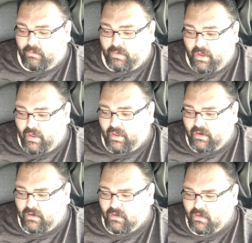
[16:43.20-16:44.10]
But
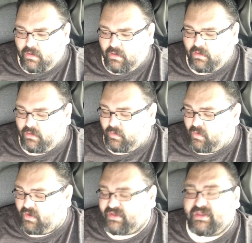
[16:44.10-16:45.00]
the
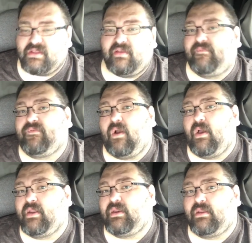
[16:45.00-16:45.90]
ones in the
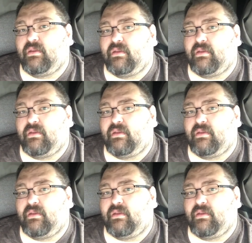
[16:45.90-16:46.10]
front,